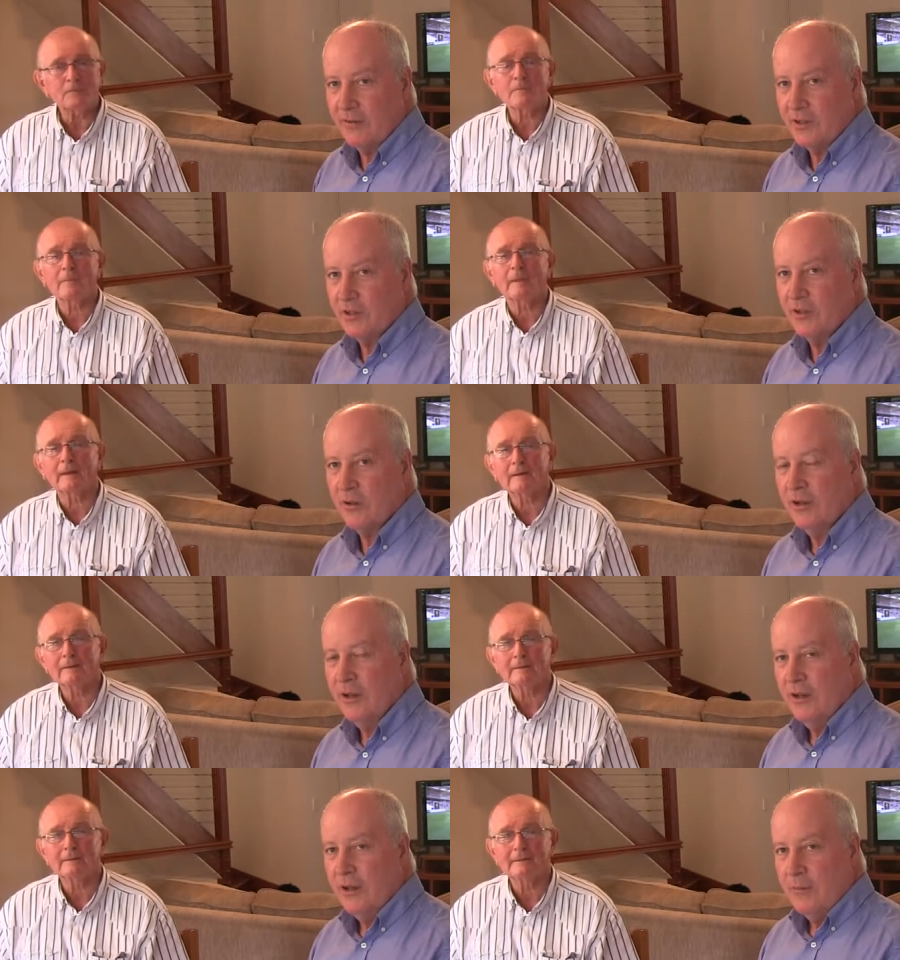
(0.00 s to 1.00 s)
Speaker 1: Ken Fletcher
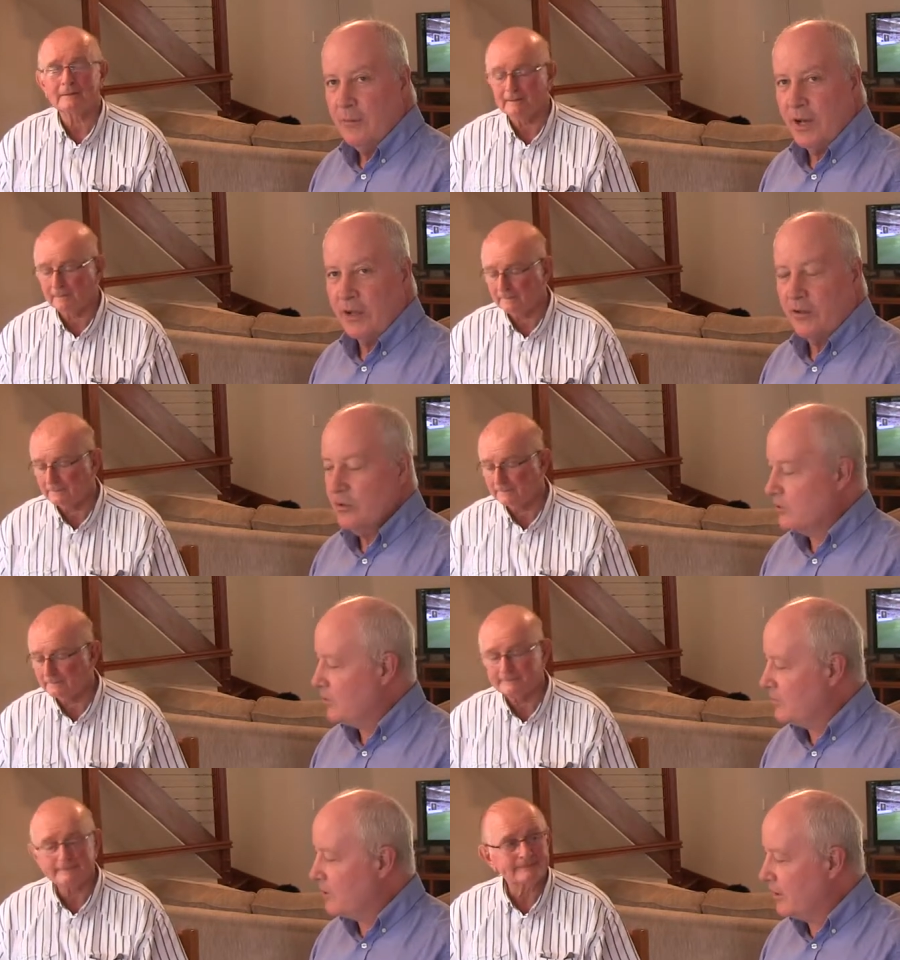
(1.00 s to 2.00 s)
Park
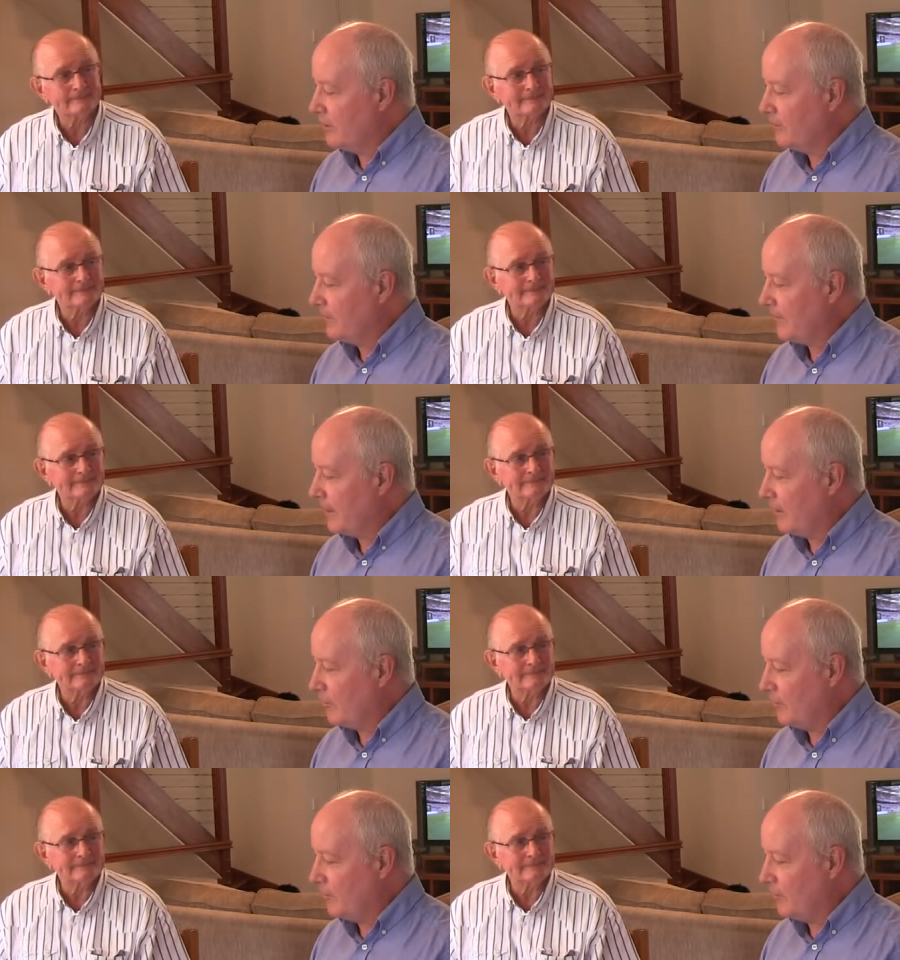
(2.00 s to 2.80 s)
YouTube channel uh,